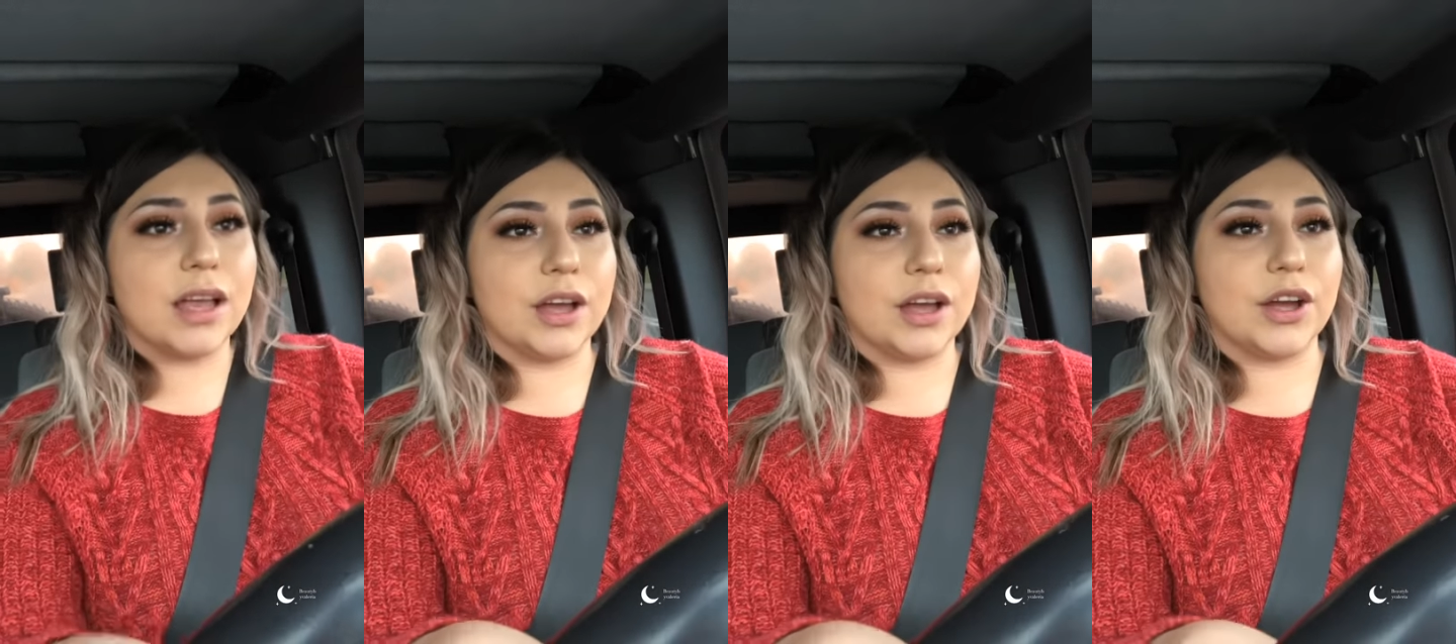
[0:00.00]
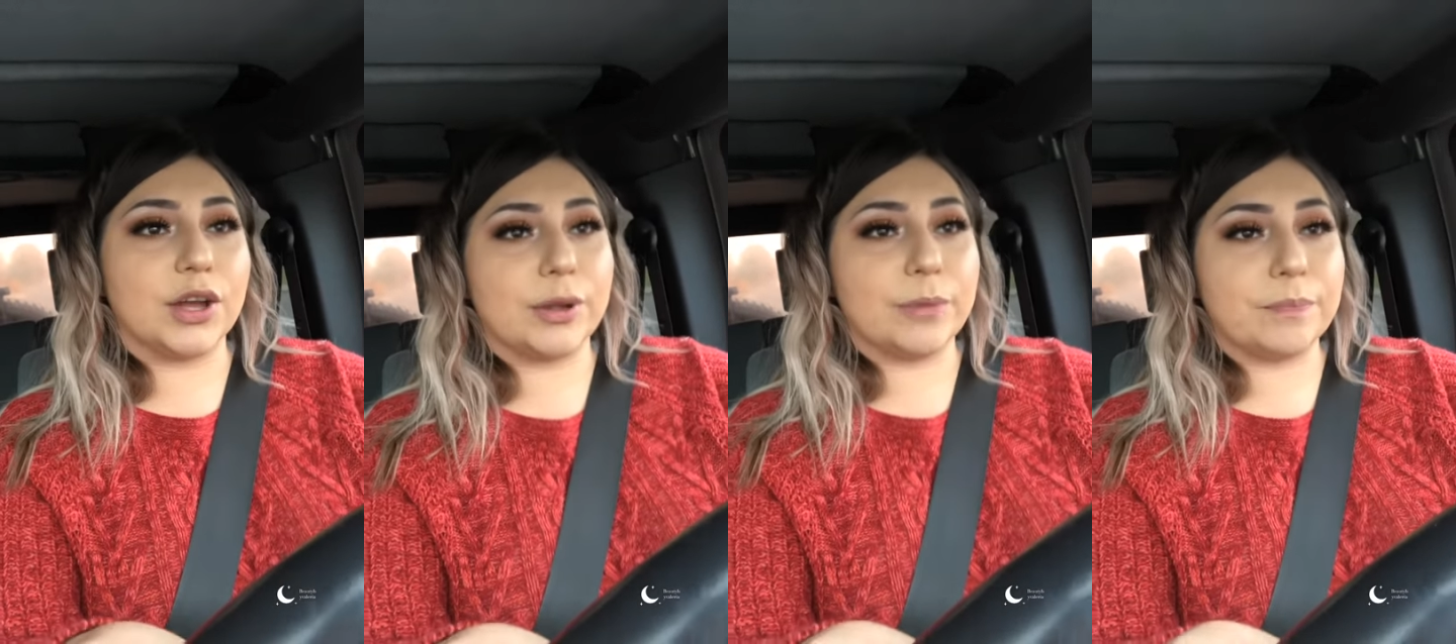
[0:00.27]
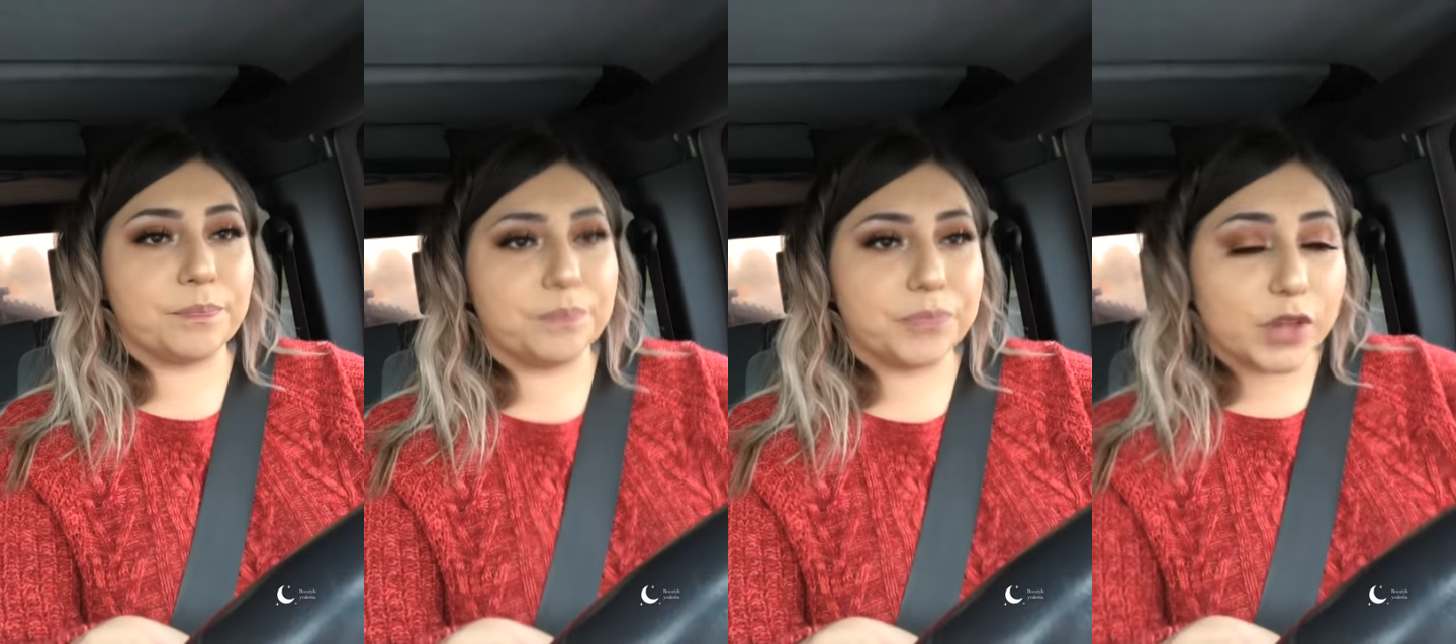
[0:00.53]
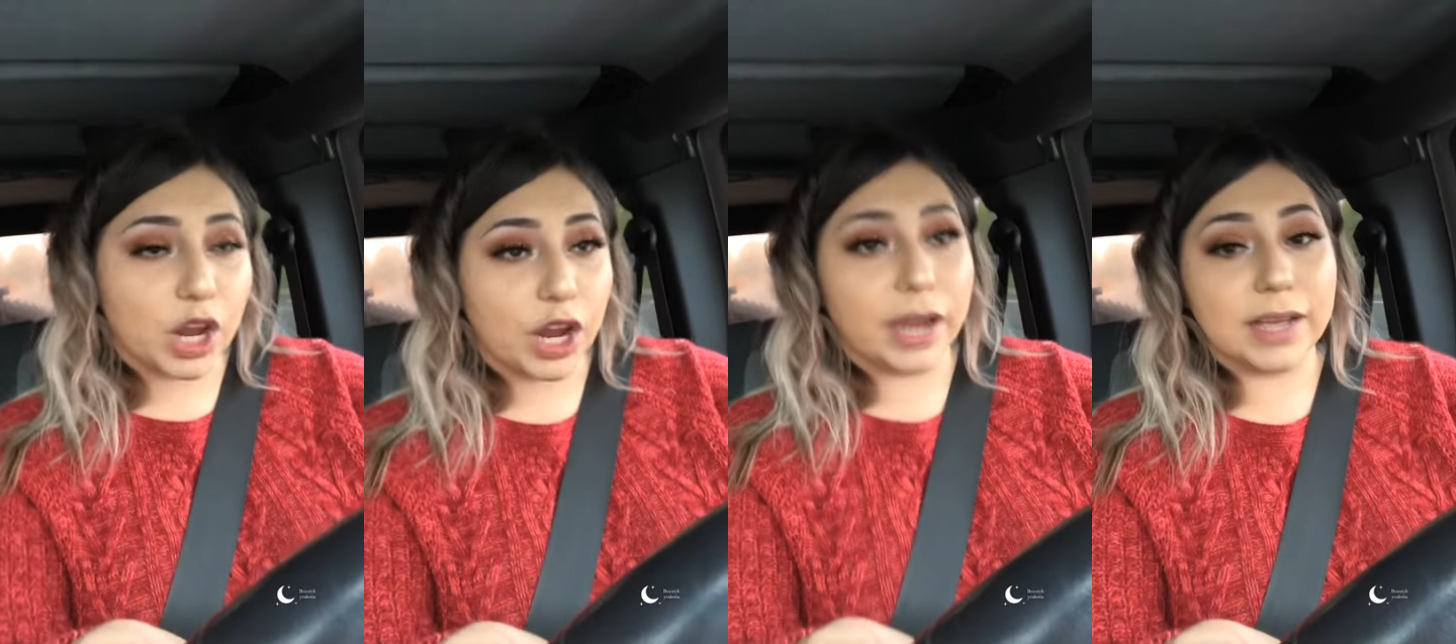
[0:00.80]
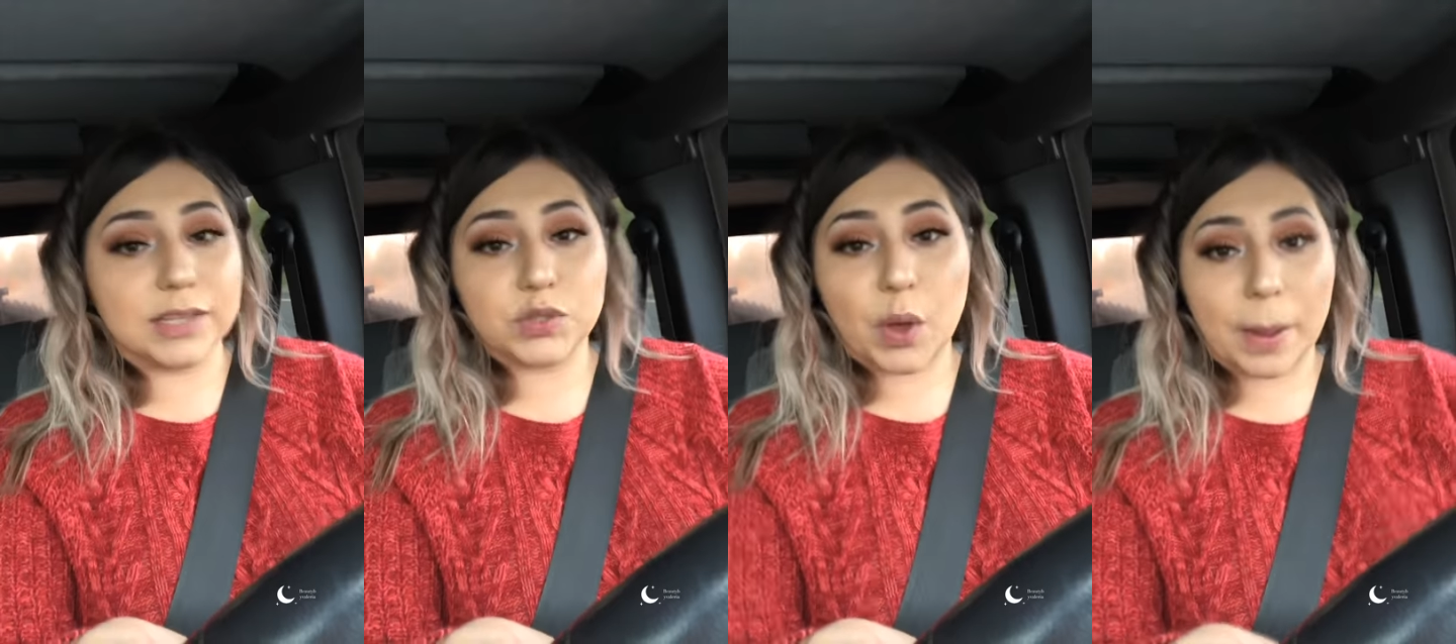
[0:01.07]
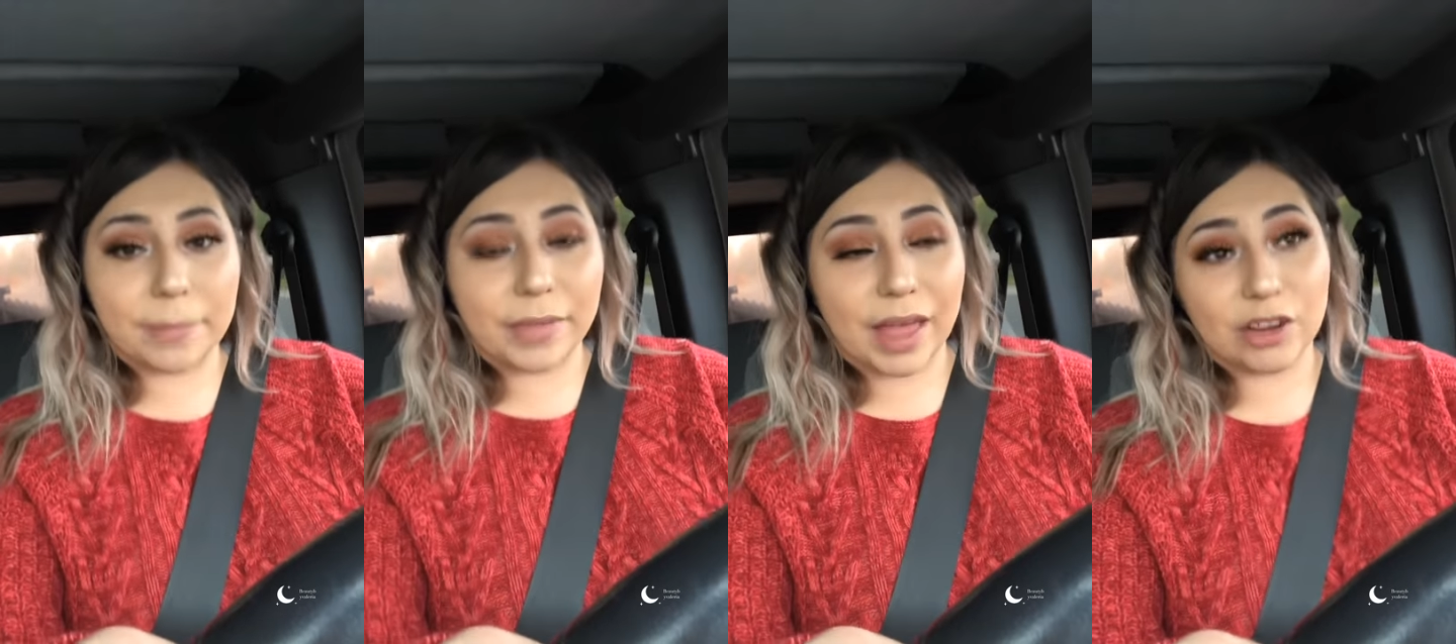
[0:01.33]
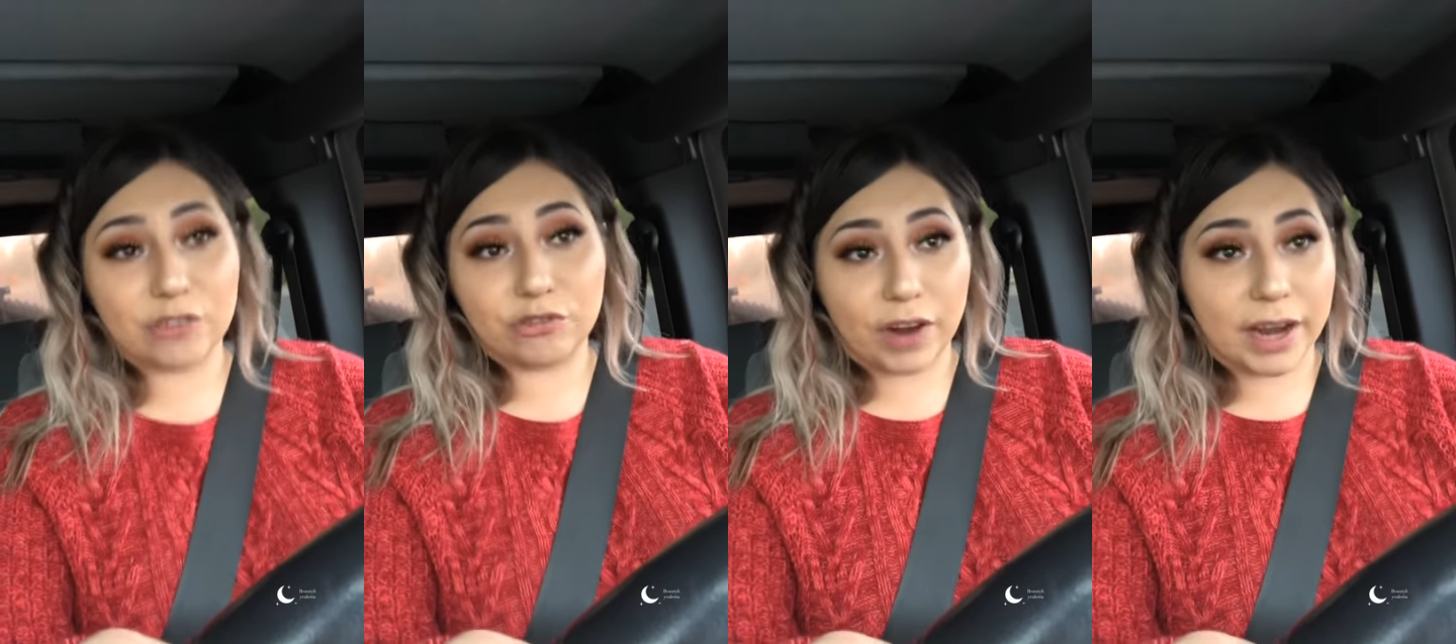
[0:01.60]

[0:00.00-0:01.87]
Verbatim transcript: Um, are you guys going Black